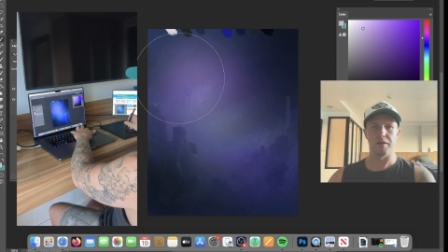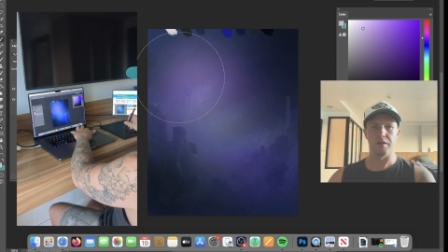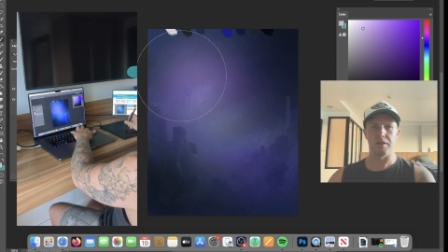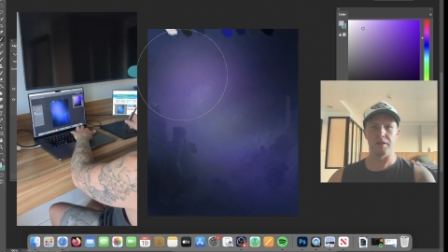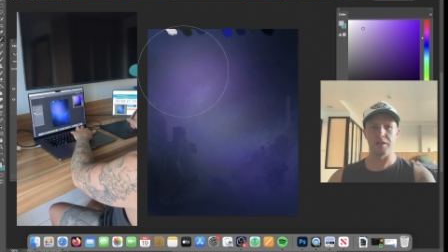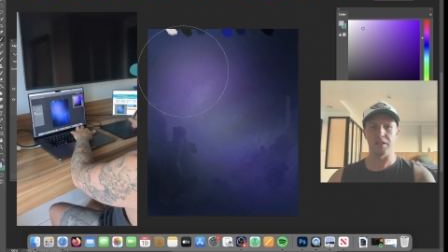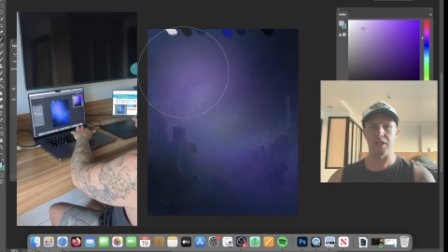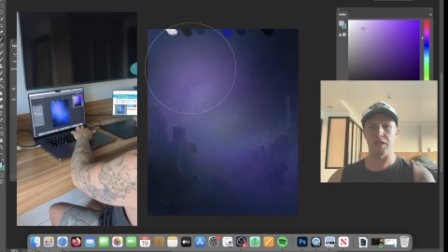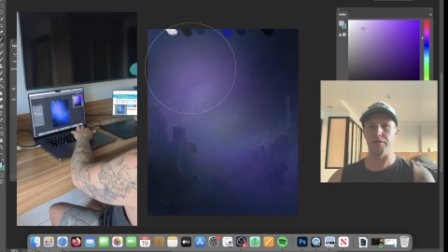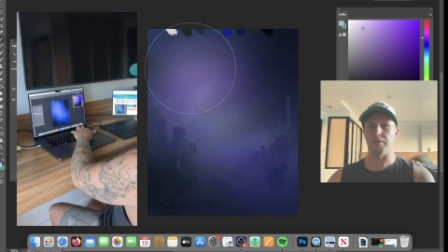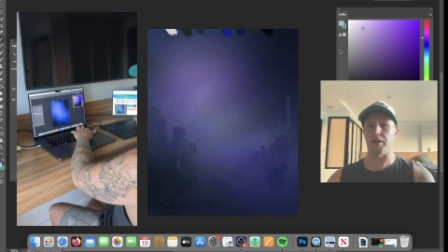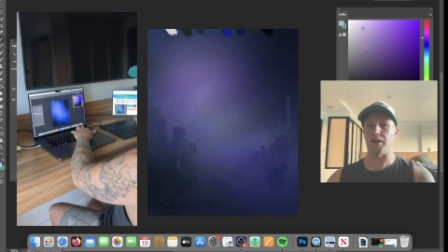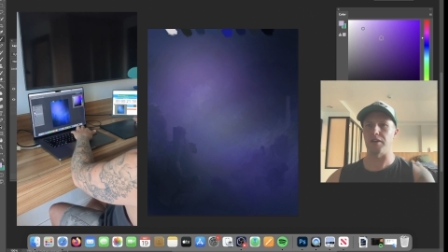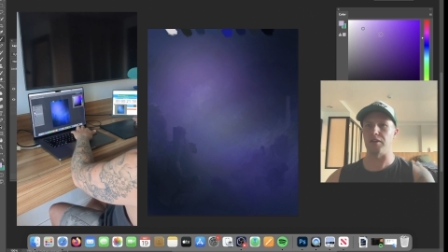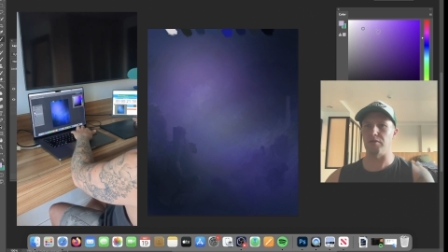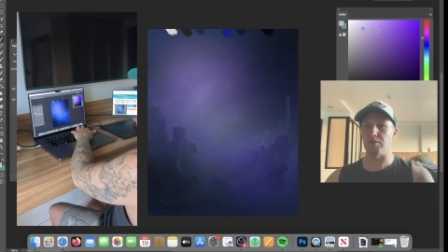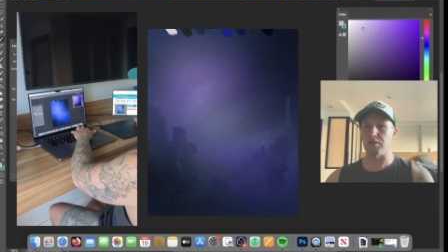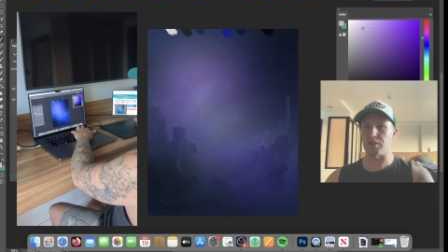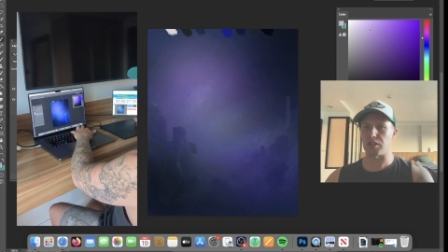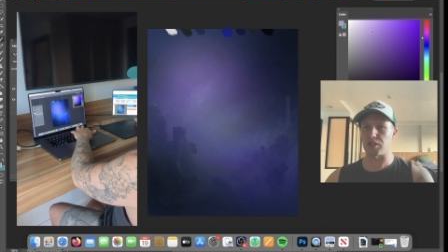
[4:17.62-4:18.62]
Let's see if I can
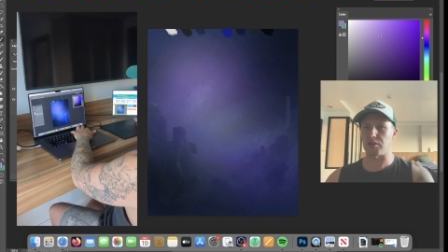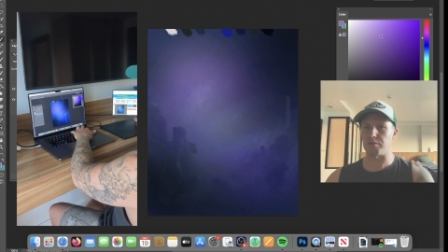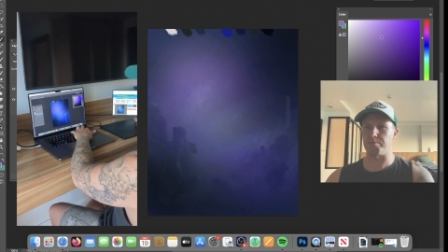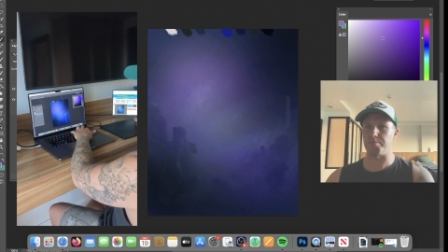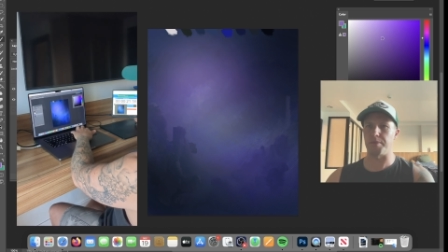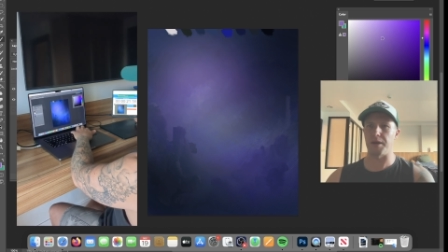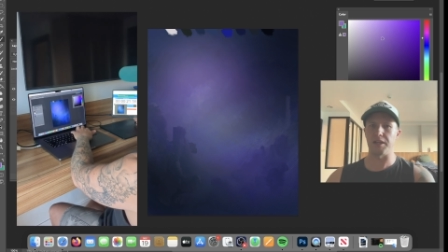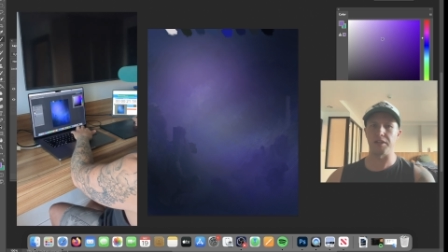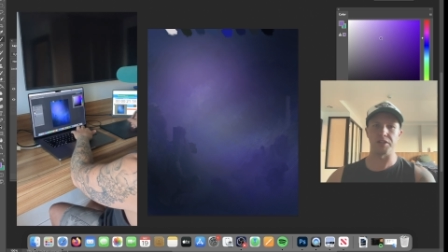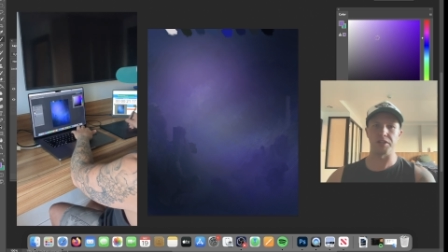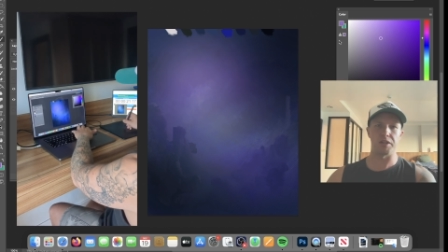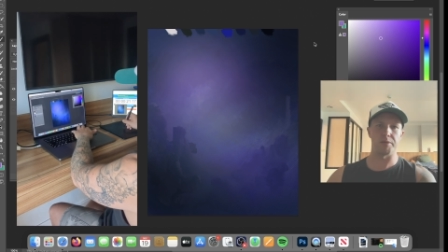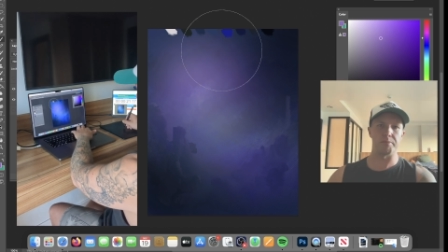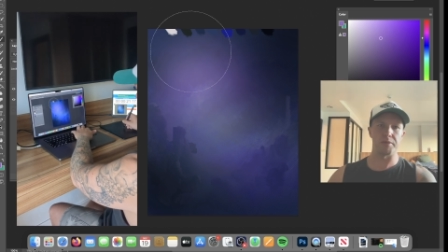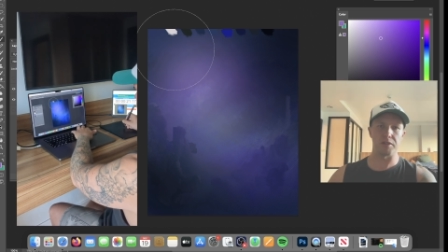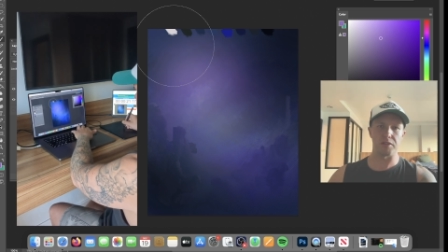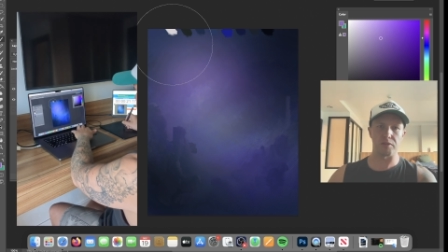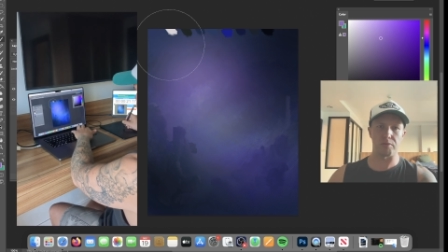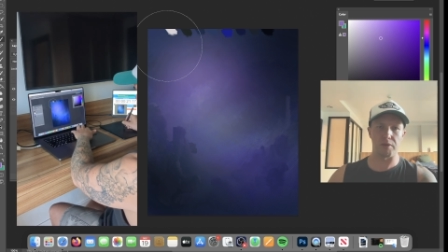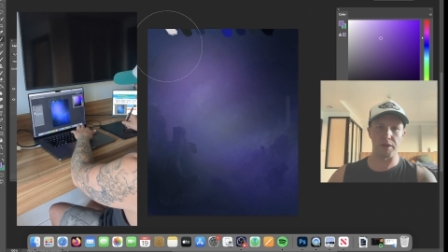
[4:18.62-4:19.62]
do a spaceship
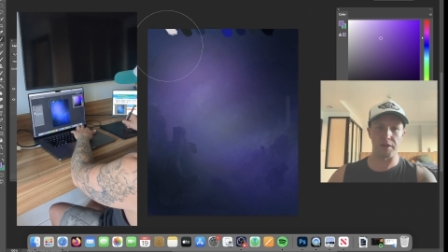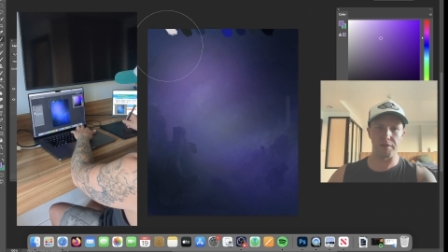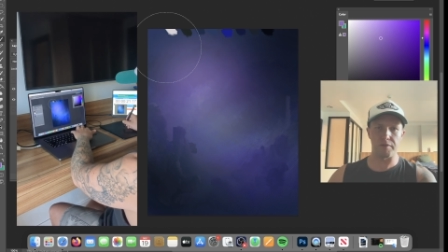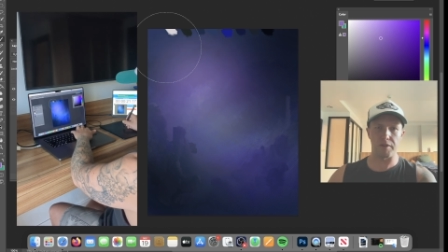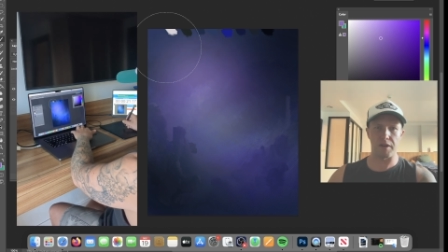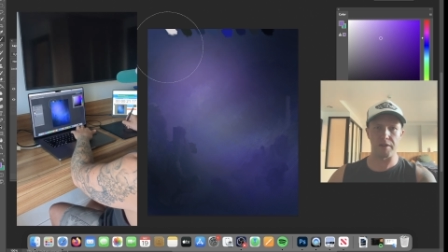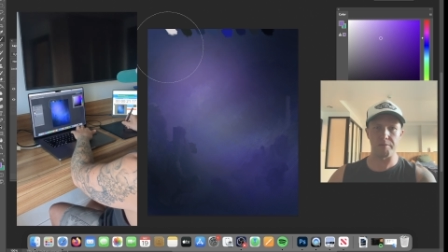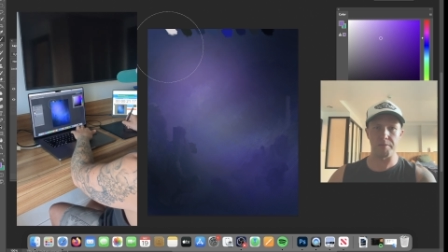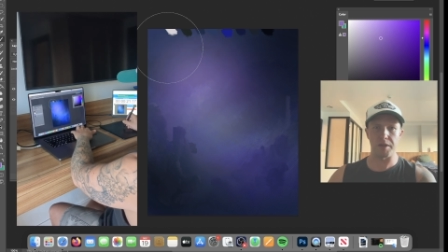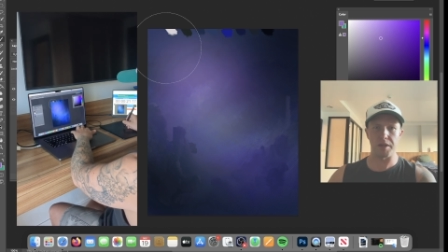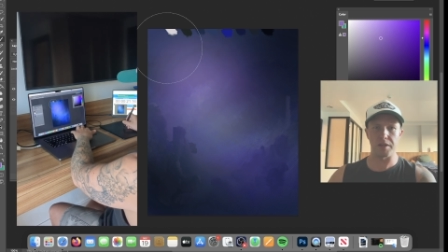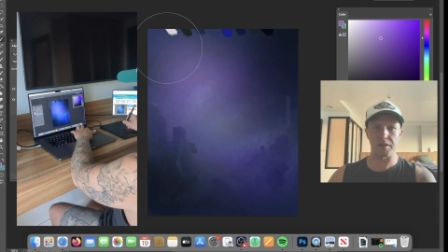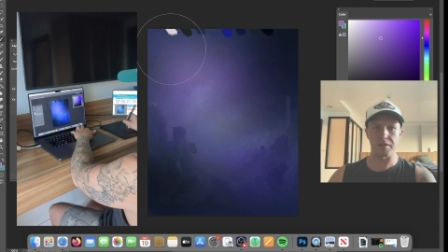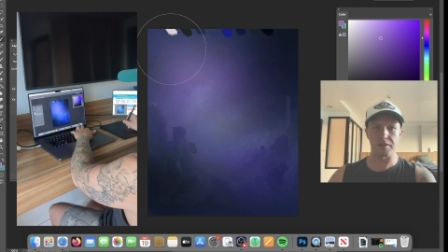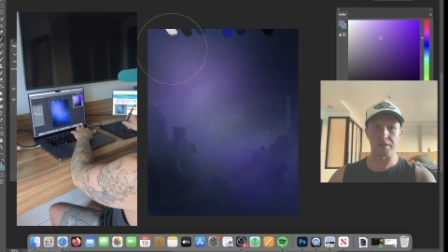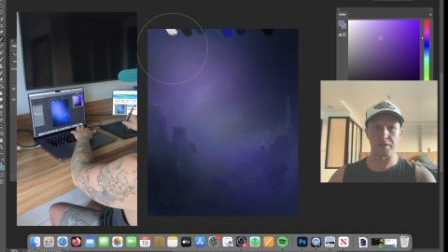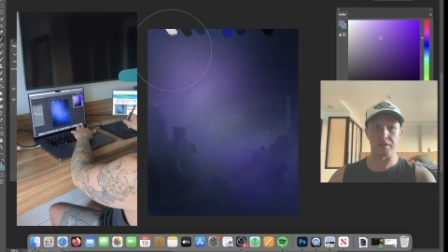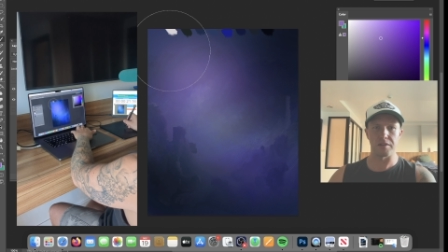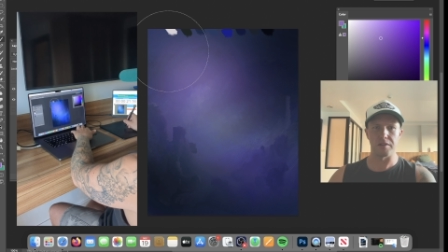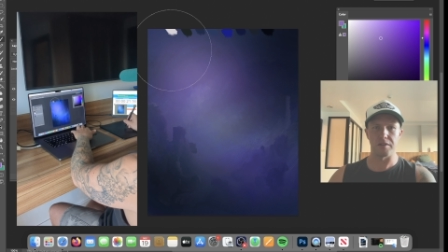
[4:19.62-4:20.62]
in 25
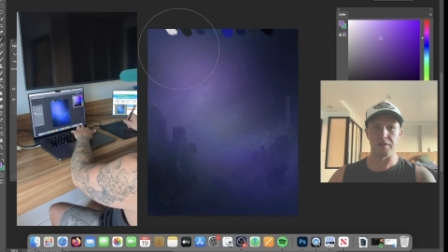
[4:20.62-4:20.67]
minutes.